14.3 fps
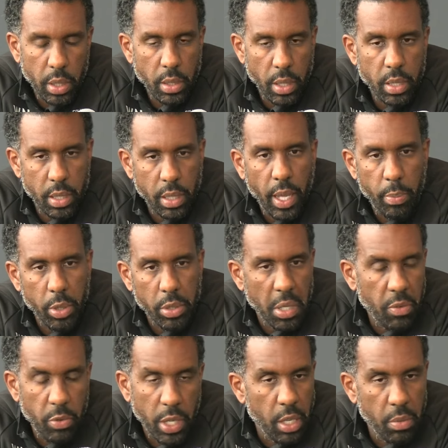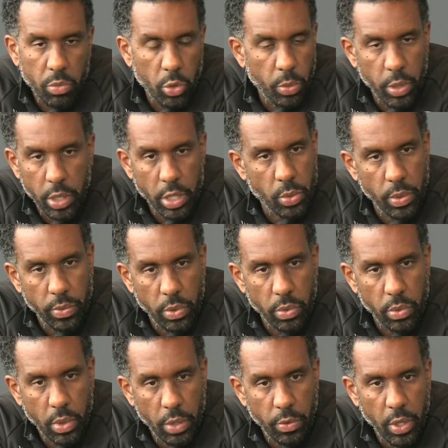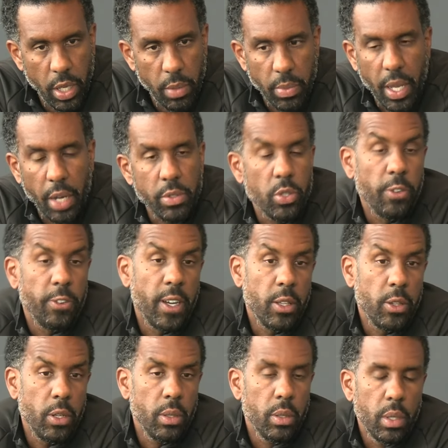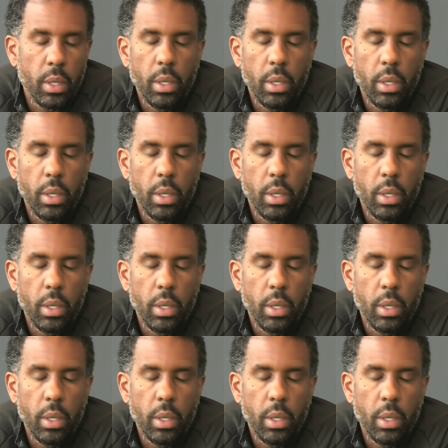yes, it happened every game, to be honest with you, every game. Now it's a final.